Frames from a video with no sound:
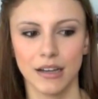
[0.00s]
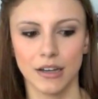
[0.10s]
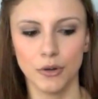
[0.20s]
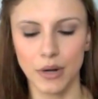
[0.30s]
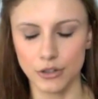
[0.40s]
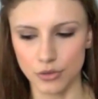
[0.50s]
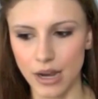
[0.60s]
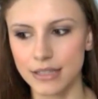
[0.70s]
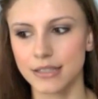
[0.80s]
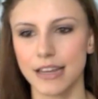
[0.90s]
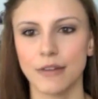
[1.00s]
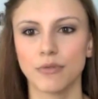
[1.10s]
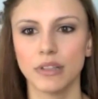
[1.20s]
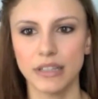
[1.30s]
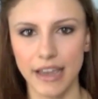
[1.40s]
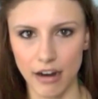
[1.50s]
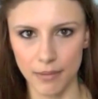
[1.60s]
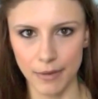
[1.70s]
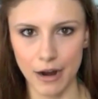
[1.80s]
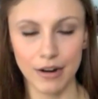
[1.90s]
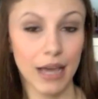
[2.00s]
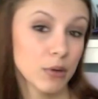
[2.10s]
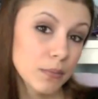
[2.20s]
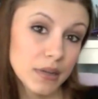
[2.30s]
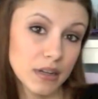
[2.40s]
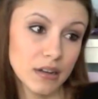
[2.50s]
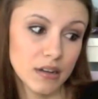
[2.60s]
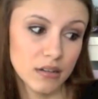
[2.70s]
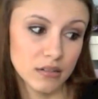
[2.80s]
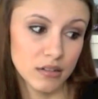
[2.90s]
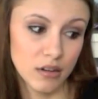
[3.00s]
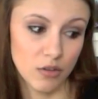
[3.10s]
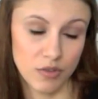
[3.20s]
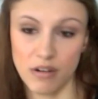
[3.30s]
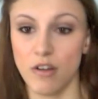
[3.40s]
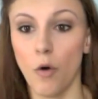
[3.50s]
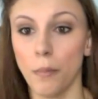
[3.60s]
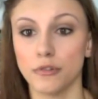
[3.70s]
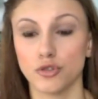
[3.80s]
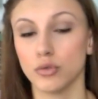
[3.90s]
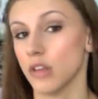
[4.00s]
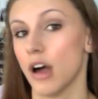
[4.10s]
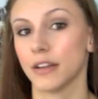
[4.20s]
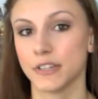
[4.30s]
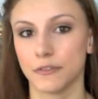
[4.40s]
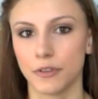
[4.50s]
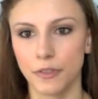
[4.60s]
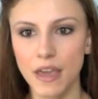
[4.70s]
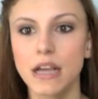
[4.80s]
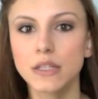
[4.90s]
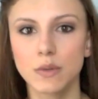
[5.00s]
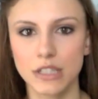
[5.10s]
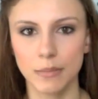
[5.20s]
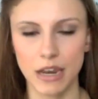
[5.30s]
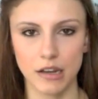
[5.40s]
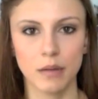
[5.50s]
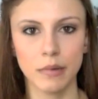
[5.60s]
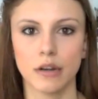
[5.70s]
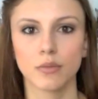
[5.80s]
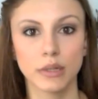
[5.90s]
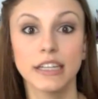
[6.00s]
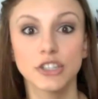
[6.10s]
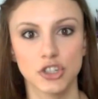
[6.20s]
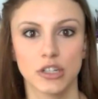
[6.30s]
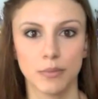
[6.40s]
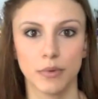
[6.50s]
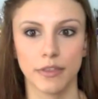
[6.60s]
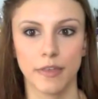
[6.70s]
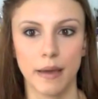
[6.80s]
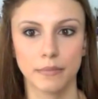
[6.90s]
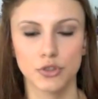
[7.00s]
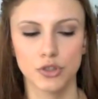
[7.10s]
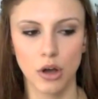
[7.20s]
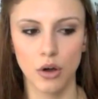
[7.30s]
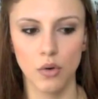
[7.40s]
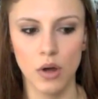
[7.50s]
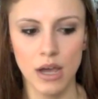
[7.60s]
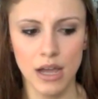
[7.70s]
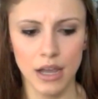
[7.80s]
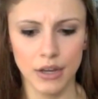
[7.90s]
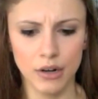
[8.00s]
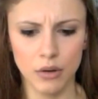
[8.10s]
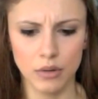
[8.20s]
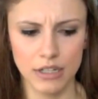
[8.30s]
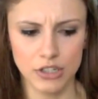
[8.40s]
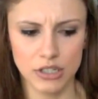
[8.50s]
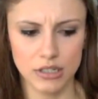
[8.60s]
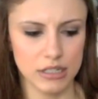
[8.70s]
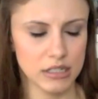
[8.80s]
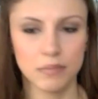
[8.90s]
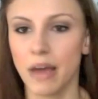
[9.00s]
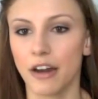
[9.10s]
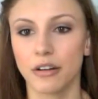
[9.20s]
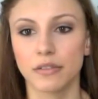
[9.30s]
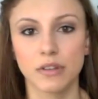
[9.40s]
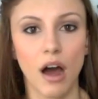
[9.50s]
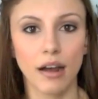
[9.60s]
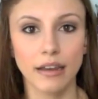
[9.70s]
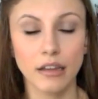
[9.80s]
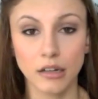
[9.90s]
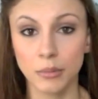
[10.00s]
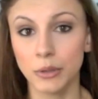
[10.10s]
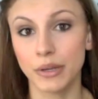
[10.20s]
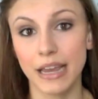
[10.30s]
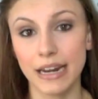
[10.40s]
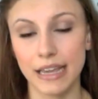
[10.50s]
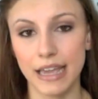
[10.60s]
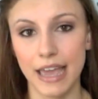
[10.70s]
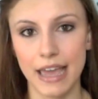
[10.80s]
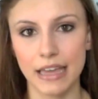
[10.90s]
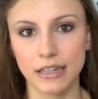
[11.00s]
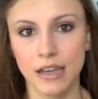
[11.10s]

who I trust and really care about, I would be, you know, very open to a lot of different things once I'm in a committed relationship with them. So, you know, it's a matter of talking and communicating and